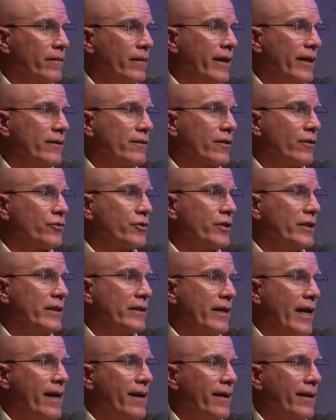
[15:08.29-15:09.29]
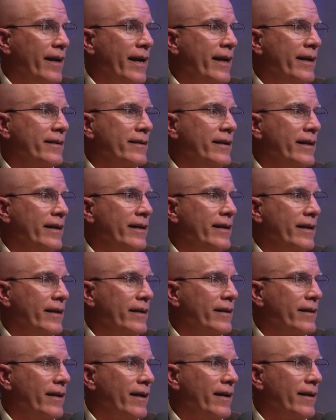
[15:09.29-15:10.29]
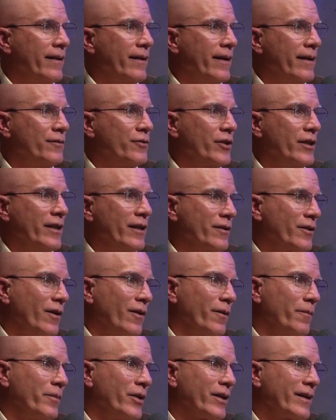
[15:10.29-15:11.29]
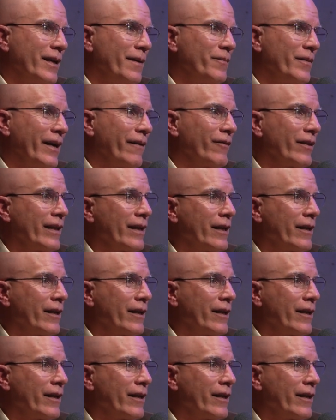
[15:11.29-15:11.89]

And so she's at Aunt Deanie, and she does all the bookkeeping and everything.